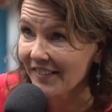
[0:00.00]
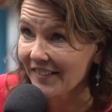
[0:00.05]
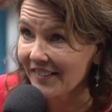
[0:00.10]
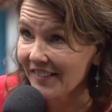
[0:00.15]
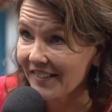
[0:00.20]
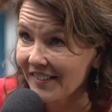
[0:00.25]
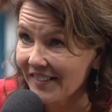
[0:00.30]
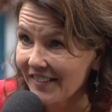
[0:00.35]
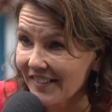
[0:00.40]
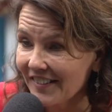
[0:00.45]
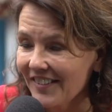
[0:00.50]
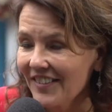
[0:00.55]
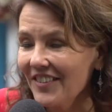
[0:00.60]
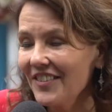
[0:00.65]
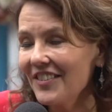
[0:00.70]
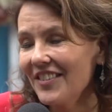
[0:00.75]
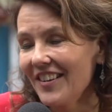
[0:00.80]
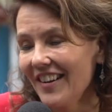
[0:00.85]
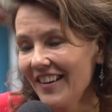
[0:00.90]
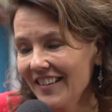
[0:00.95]
Yes. All
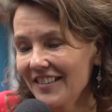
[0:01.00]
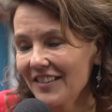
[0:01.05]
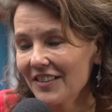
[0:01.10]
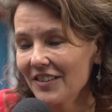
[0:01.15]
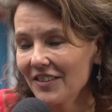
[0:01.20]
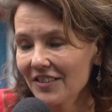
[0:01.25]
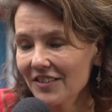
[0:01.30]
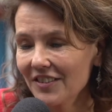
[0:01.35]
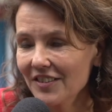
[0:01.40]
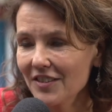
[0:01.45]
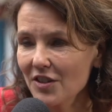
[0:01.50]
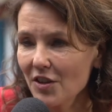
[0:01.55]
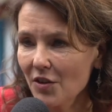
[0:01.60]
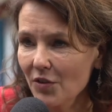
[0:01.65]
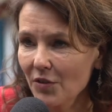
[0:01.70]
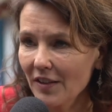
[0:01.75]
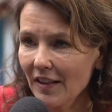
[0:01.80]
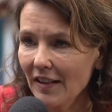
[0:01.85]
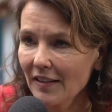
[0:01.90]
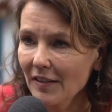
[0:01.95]
right, good. So,
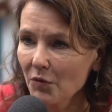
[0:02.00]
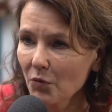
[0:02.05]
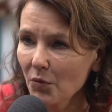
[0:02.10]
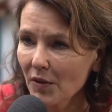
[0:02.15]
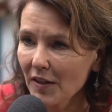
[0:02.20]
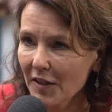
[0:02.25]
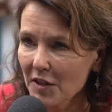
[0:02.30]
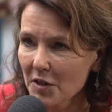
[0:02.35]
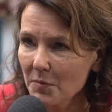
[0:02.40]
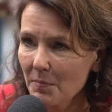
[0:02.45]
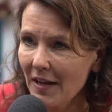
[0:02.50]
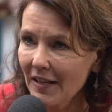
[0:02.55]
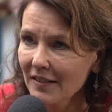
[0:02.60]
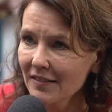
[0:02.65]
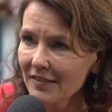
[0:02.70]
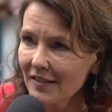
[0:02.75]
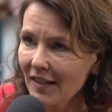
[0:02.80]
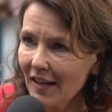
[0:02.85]
and it will expand,